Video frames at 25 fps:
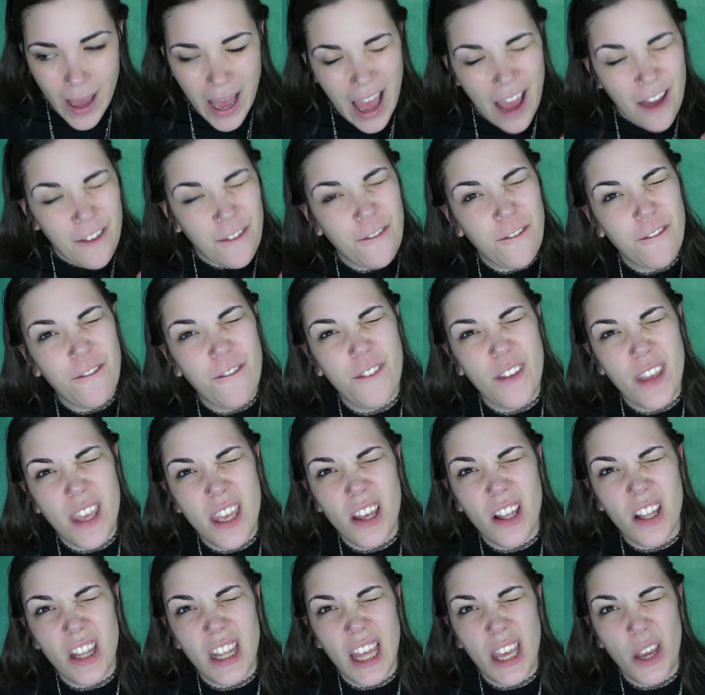I
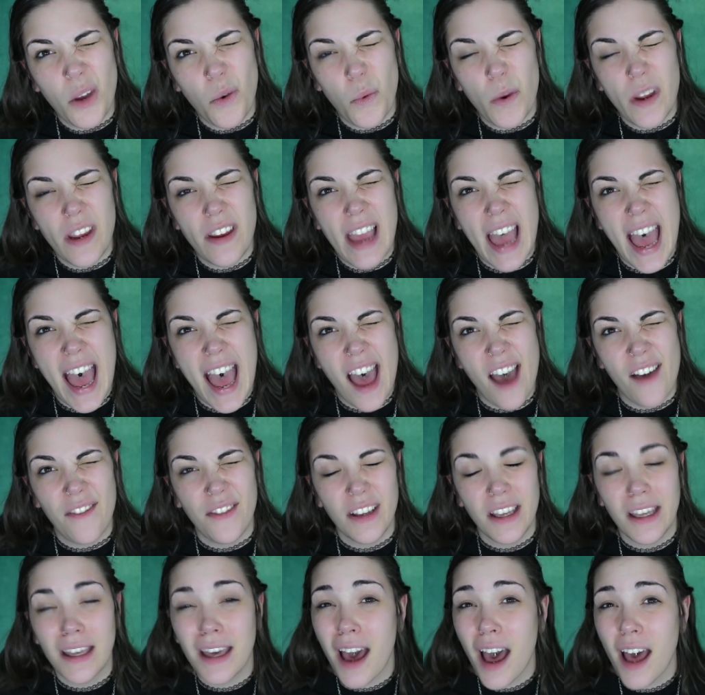feel like we
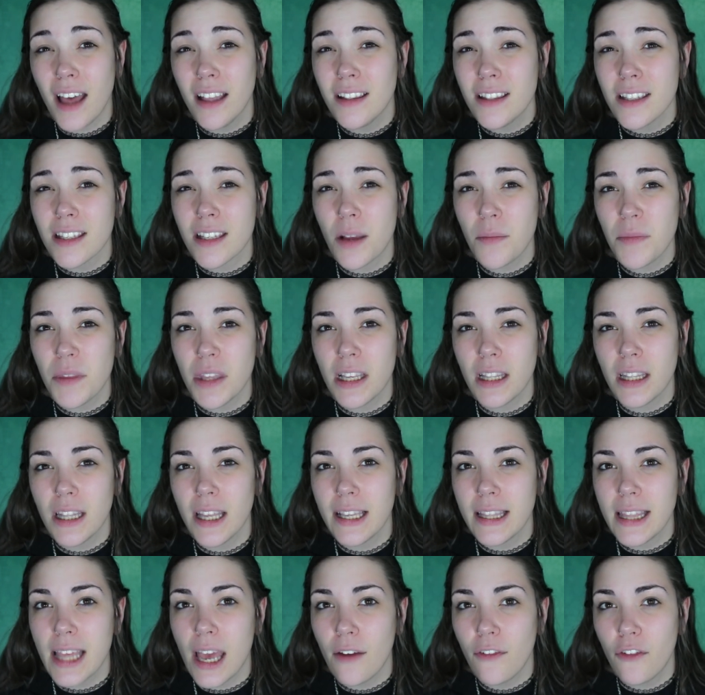haven't gotten something
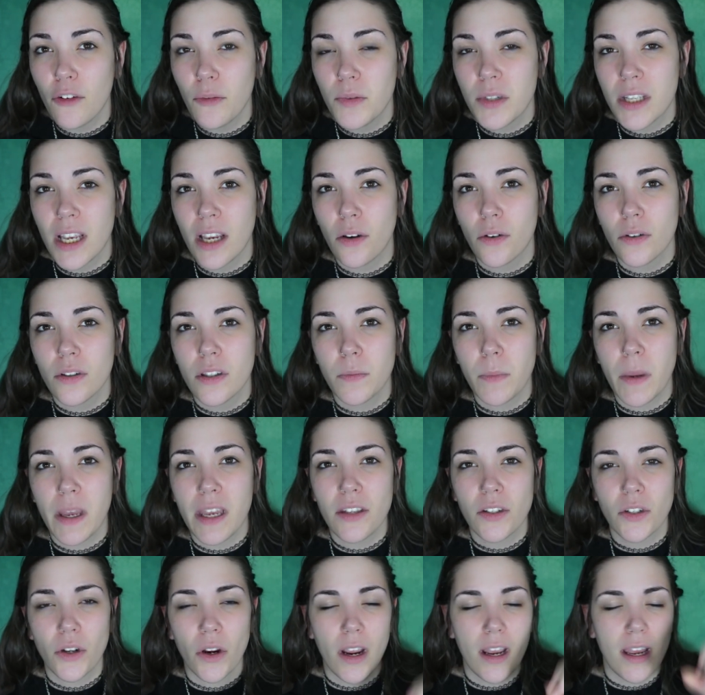like that from Sacred
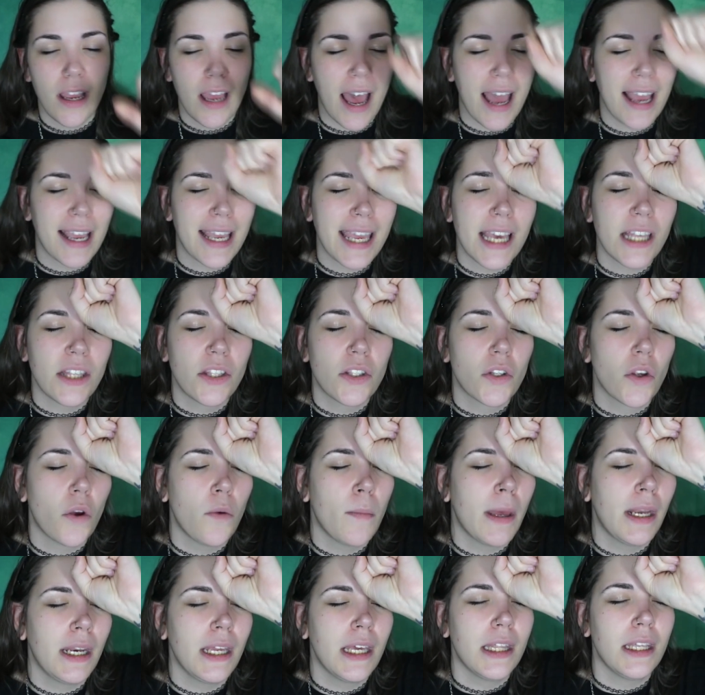Space Crate. I get so
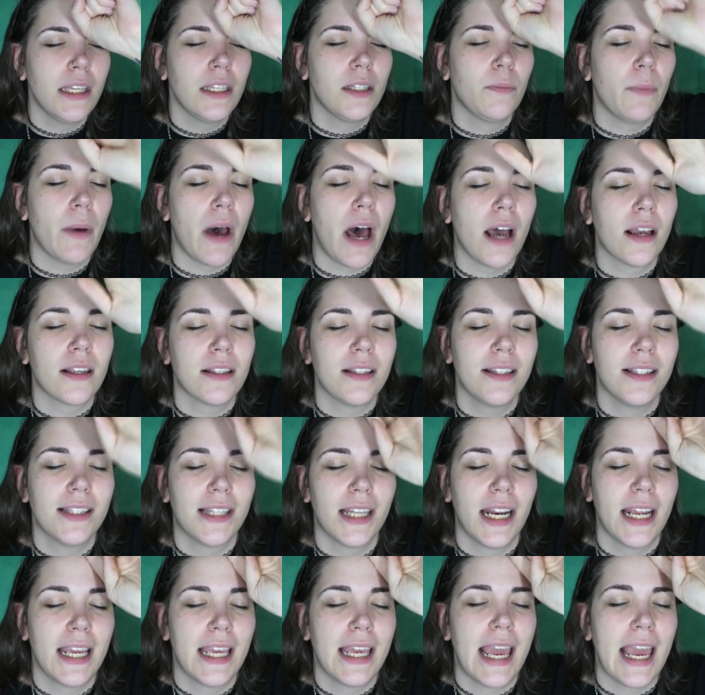many of these boxes
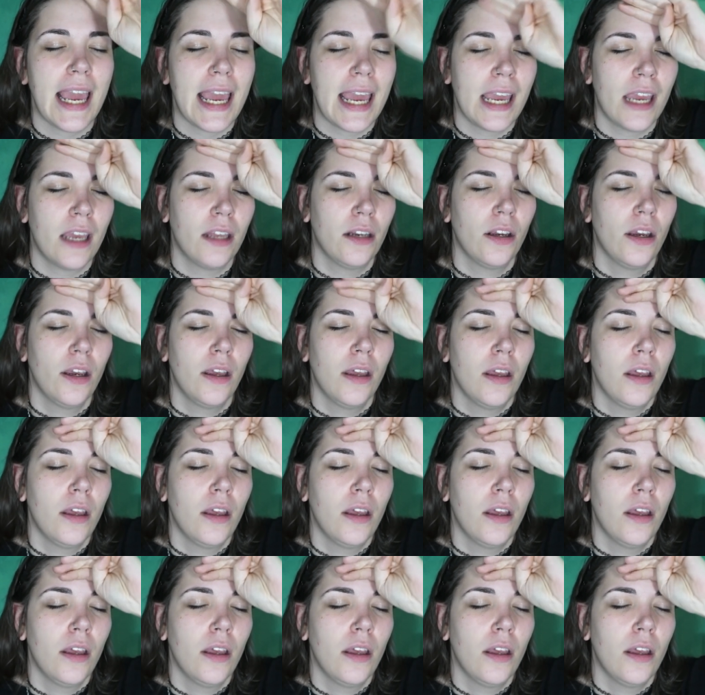that I can't